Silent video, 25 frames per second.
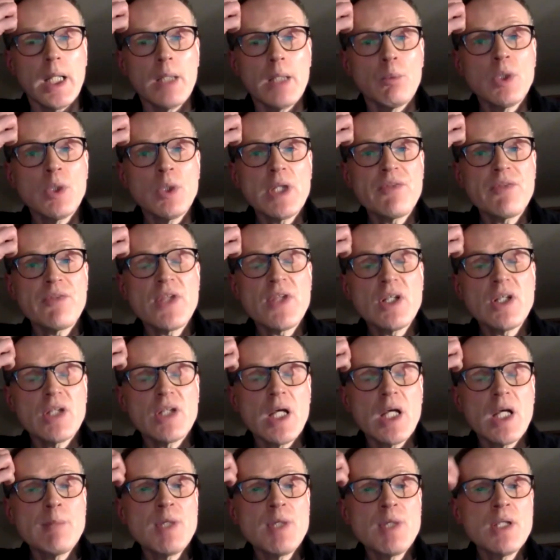well, I think
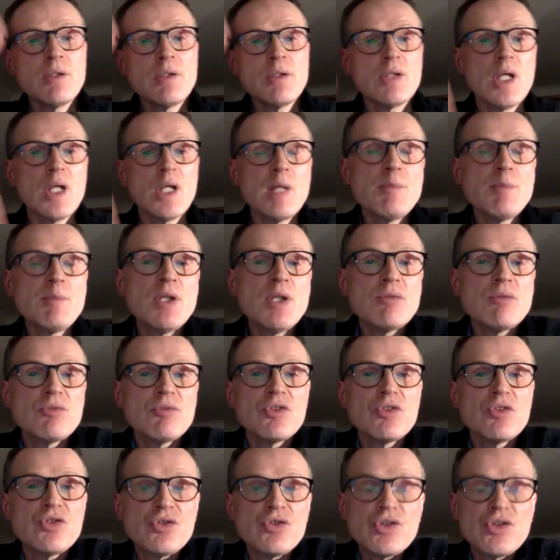I mean I mean
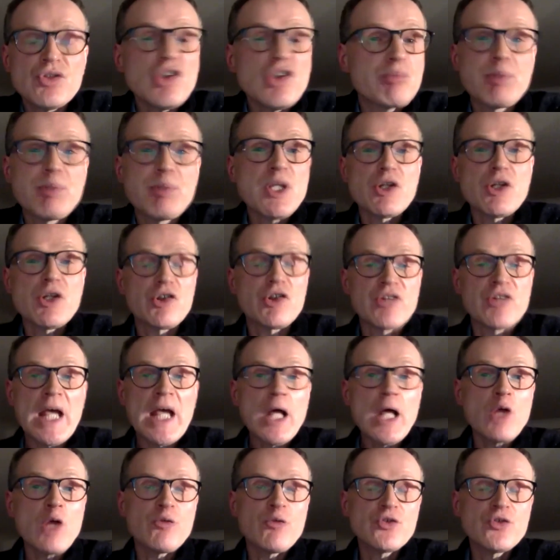just be
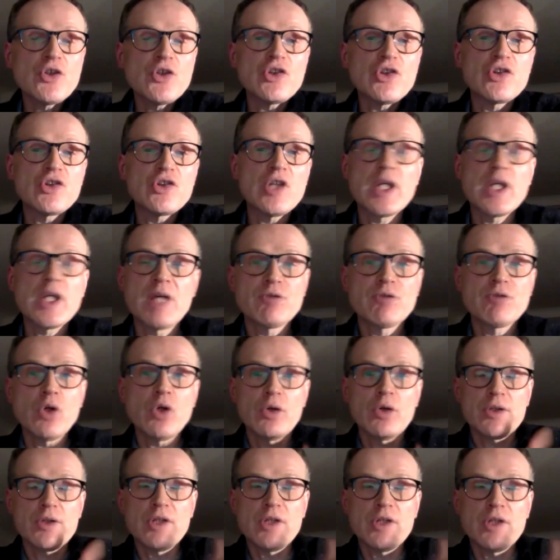yourself. Just say, I've
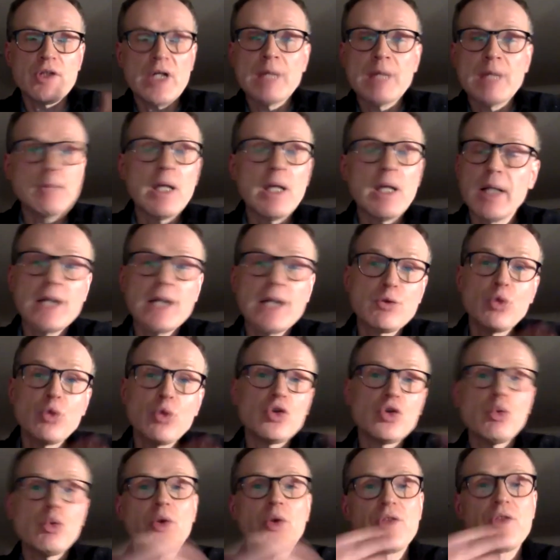got this. I, I don't
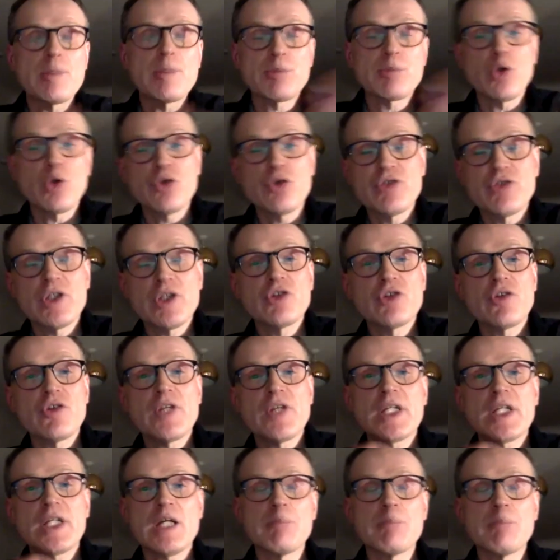know what the project is or
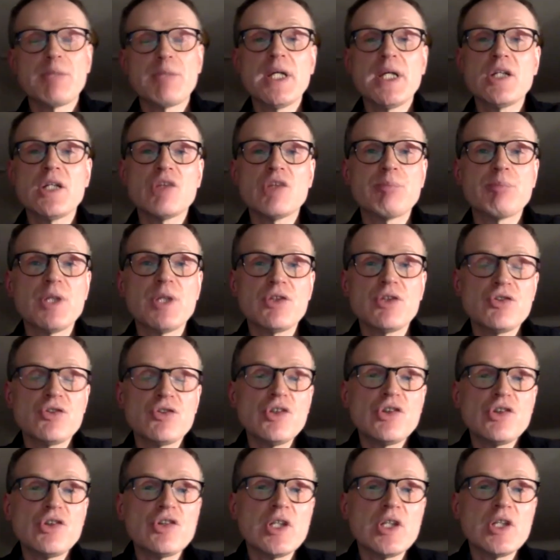the campaign is, but
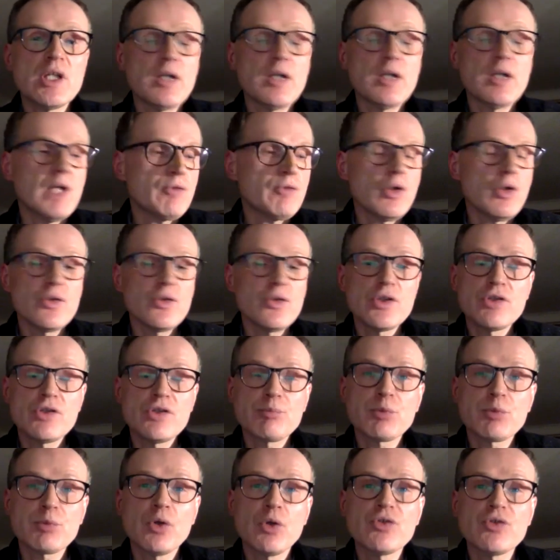just say, I've got this
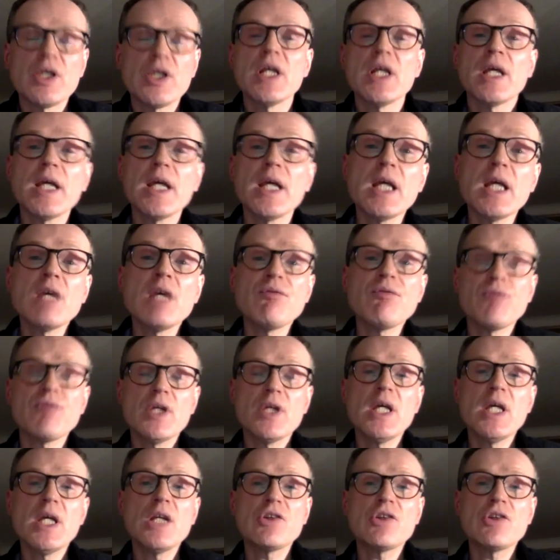project. If
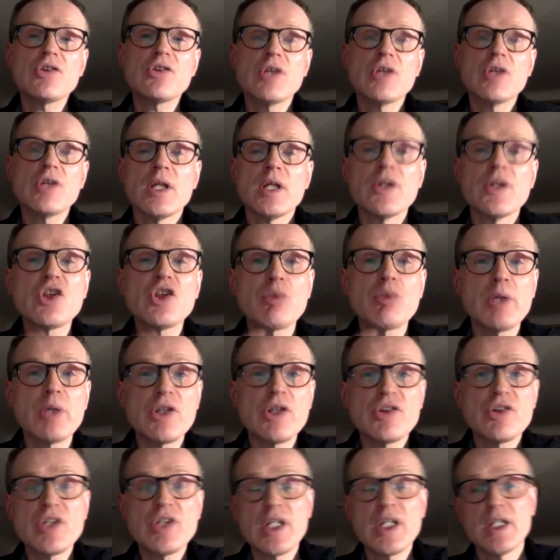it's, this is what I
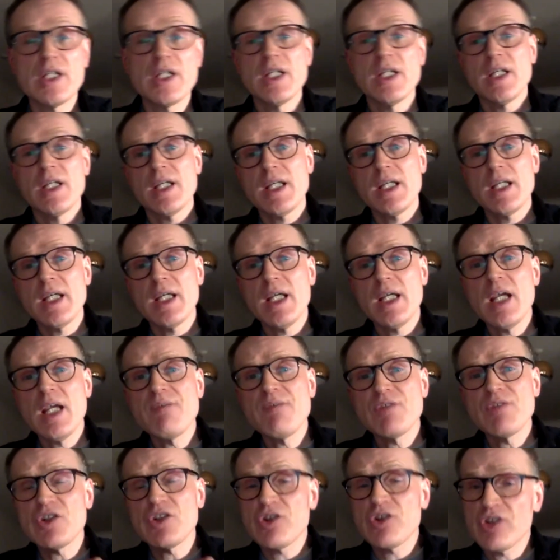say,
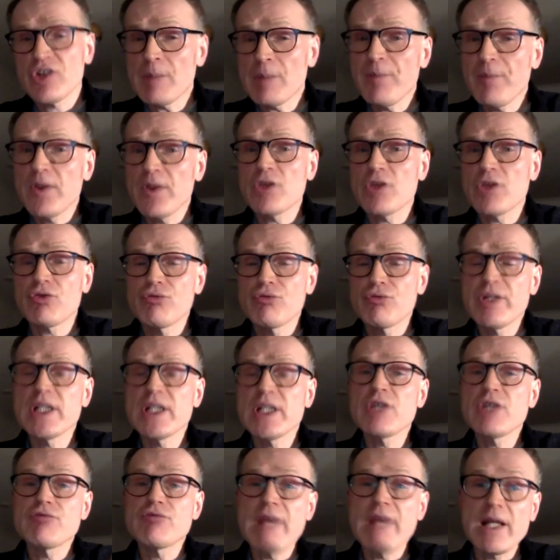if it's something that's
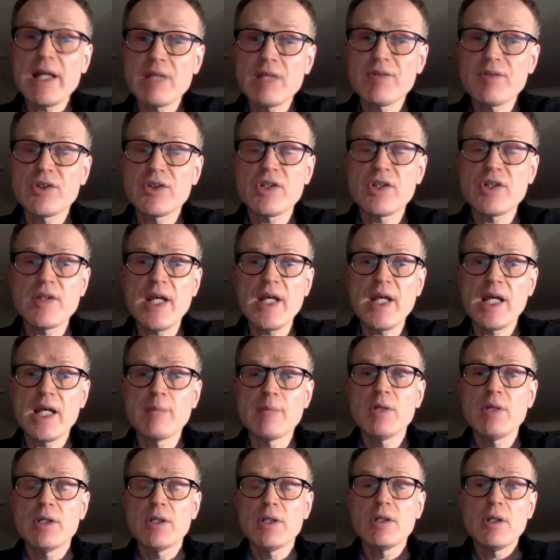really relevant to
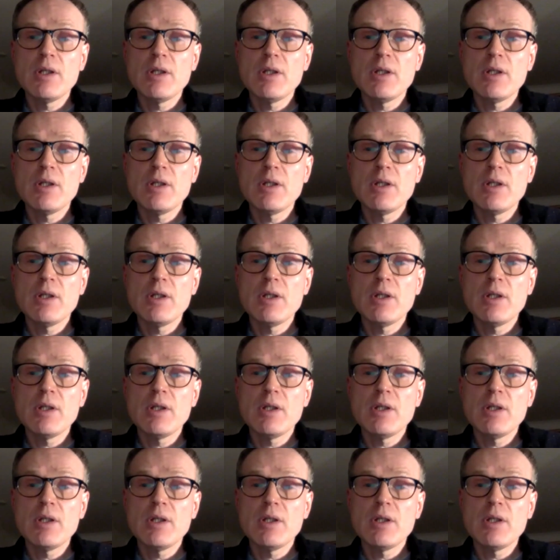them,